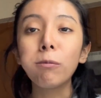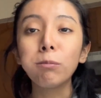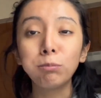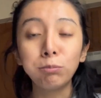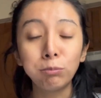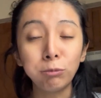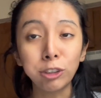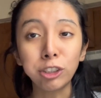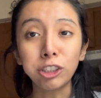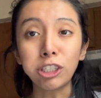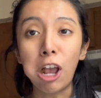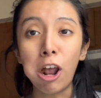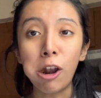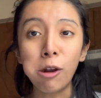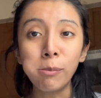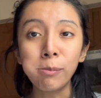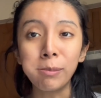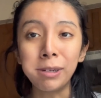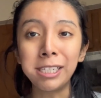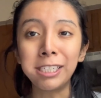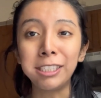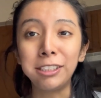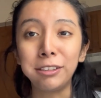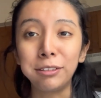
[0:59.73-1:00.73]
which I don't
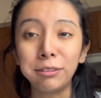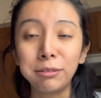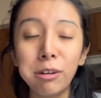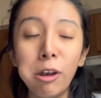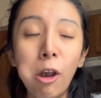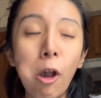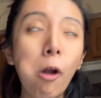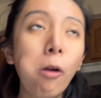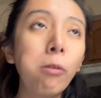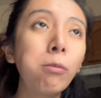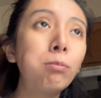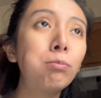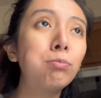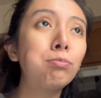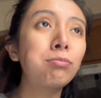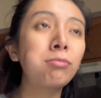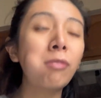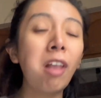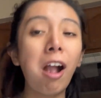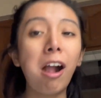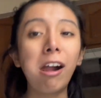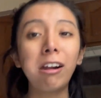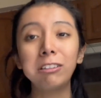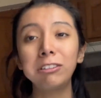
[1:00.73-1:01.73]
mind.
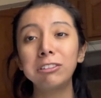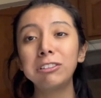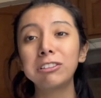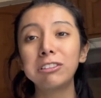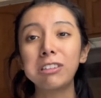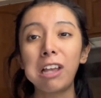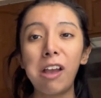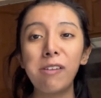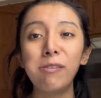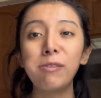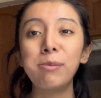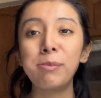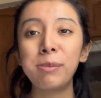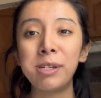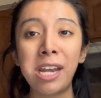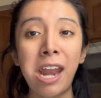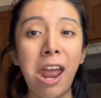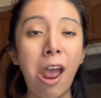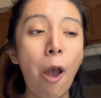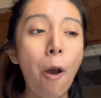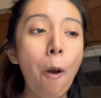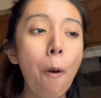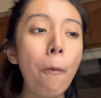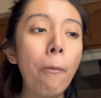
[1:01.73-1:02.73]
I just haven't been
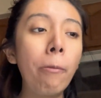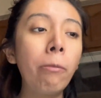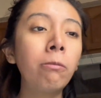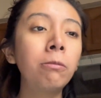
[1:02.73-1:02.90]
out.